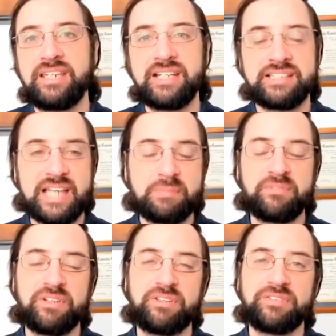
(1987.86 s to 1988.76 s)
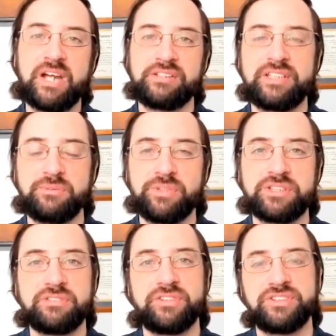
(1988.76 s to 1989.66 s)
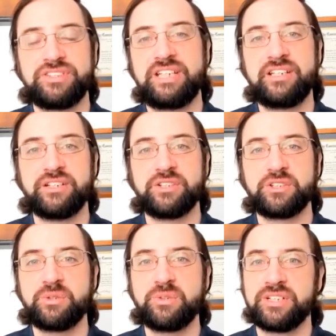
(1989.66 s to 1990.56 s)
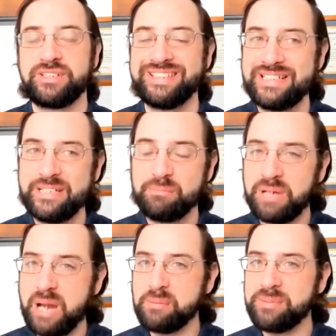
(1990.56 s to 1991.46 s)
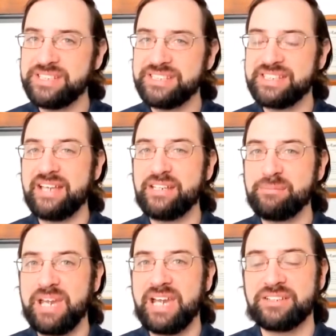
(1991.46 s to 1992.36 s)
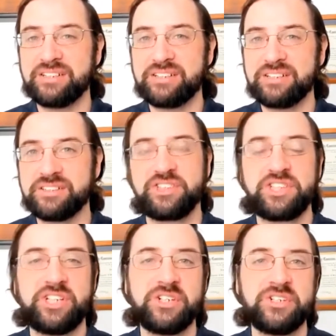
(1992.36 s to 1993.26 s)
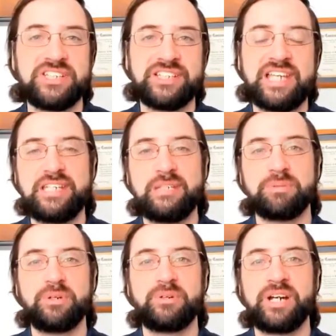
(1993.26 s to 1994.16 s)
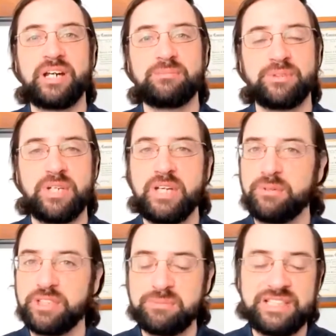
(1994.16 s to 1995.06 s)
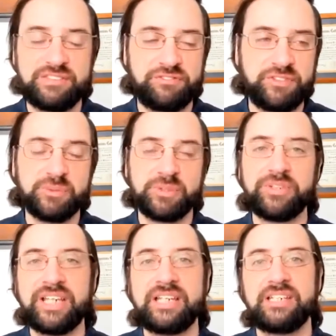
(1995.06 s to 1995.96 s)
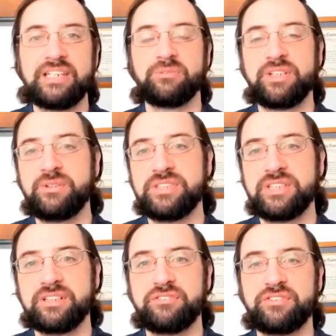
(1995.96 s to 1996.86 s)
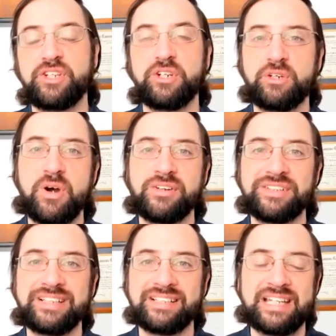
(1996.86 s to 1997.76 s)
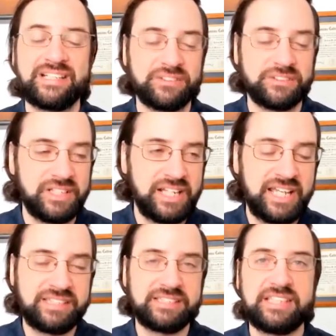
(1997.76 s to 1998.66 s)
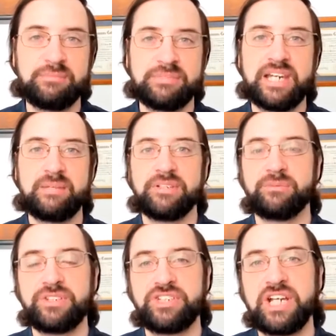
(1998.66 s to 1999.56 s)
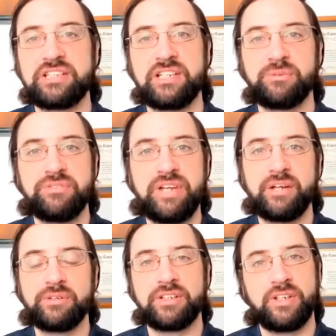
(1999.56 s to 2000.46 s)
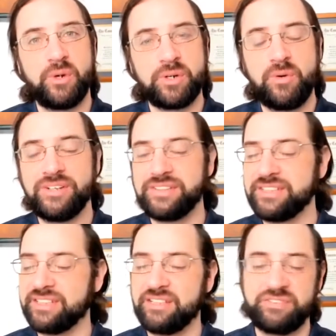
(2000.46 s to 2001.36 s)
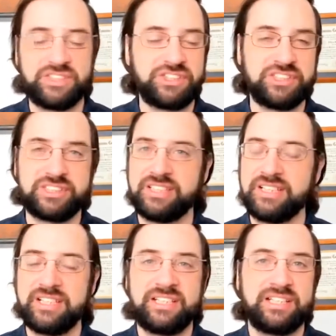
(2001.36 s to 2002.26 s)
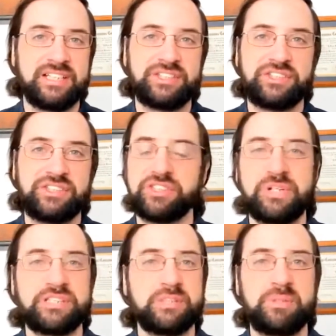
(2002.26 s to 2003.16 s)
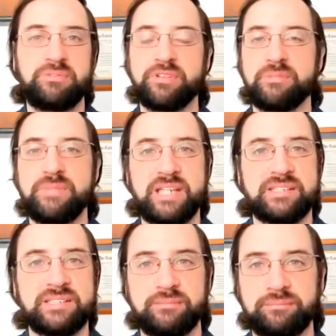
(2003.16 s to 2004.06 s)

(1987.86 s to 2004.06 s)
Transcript: And then on top of it, you've got risk averse dealers who are probably scaling back their securities lending programs, which means fewer relending and reusing of good quality collateral. At the same time, they're rejecting and revaluing the lower quality stuff. And it's just a recipe for a mess.